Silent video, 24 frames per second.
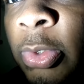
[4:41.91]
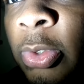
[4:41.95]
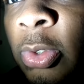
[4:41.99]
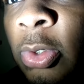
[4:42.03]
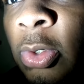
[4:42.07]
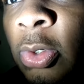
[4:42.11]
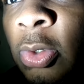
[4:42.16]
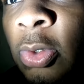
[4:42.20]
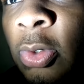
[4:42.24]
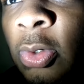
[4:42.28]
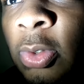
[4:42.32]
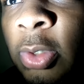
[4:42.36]

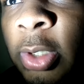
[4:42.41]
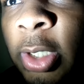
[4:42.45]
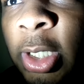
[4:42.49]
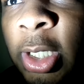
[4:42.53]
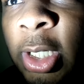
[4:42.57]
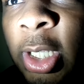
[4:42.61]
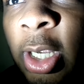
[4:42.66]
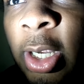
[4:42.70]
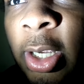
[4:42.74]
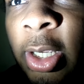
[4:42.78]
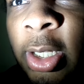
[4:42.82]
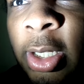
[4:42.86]
Ooh, they're
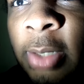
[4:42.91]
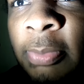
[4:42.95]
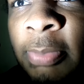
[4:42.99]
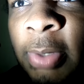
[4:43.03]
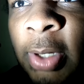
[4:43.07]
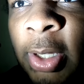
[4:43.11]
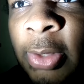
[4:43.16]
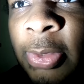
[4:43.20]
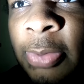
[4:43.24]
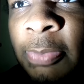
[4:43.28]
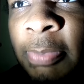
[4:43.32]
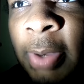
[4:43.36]
carrying
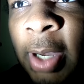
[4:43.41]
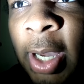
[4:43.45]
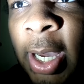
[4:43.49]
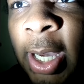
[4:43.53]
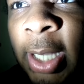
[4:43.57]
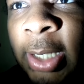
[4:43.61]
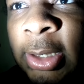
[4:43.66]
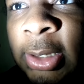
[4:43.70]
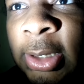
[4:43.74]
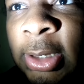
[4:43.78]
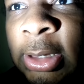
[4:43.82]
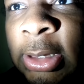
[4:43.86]
Beth's
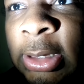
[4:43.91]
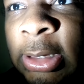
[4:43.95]
body.